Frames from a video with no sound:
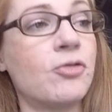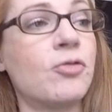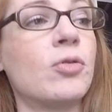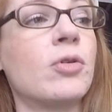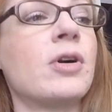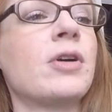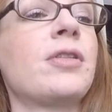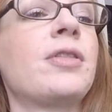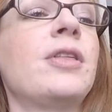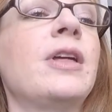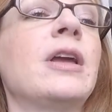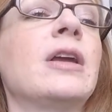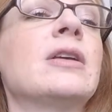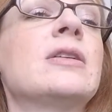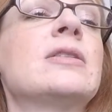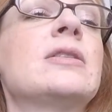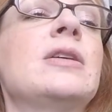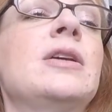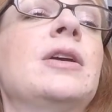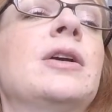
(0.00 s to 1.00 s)
4
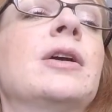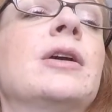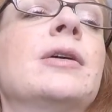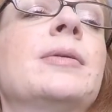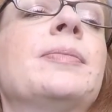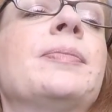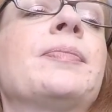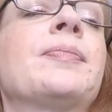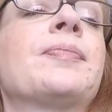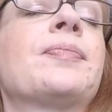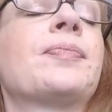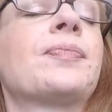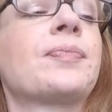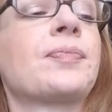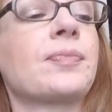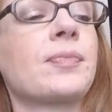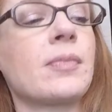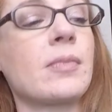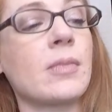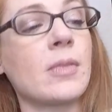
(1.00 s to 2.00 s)
things here
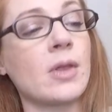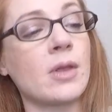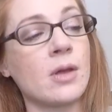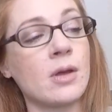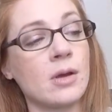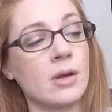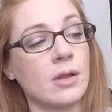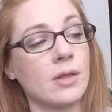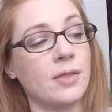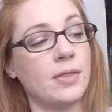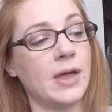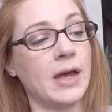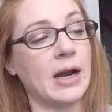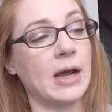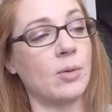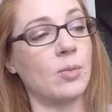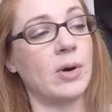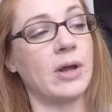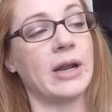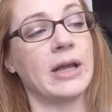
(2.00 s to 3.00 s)
that
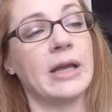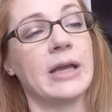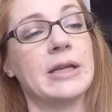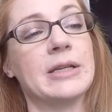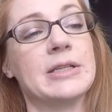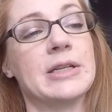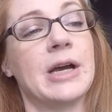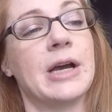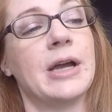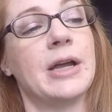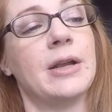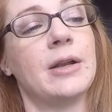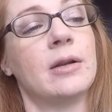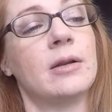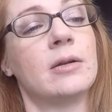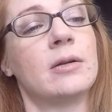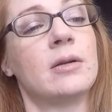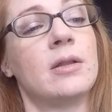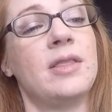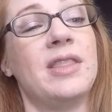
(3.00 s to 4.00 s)
I want to get
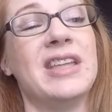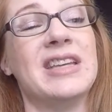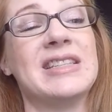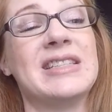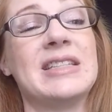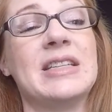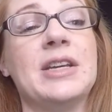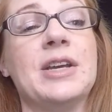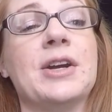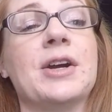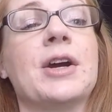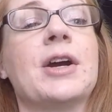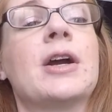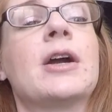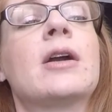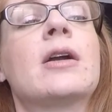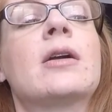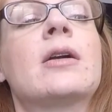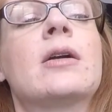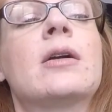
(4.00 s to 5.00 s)
done this
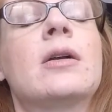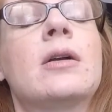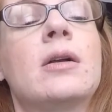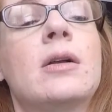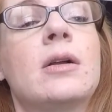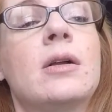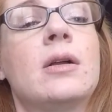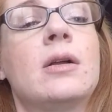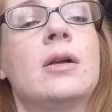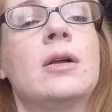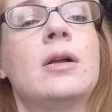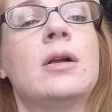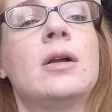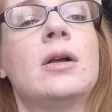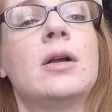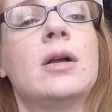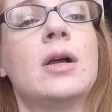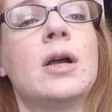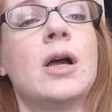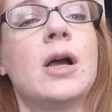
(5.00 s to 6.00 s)
year
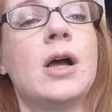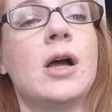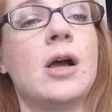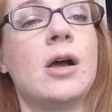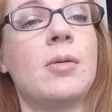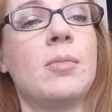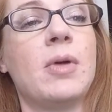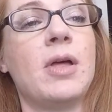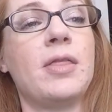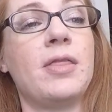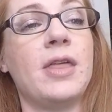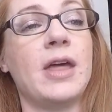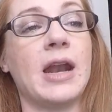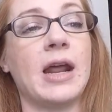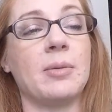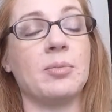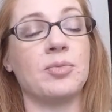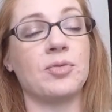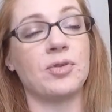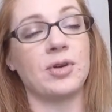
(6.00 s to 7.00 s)
that
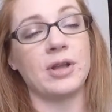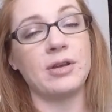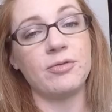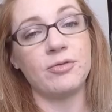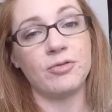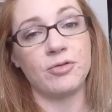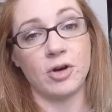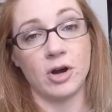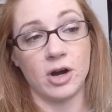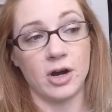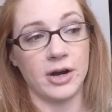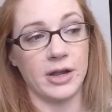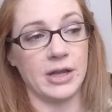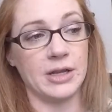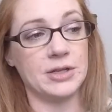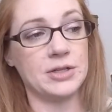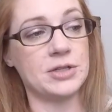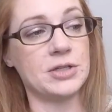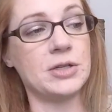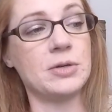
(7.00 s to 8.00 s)
I'm pretty far
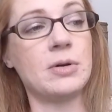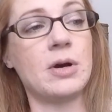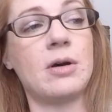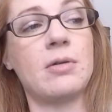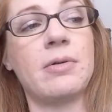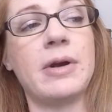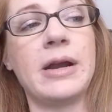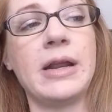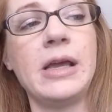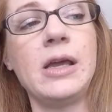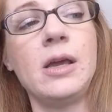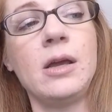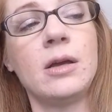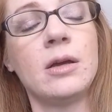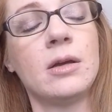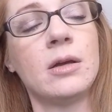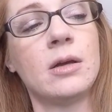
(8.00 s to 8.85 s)
into already.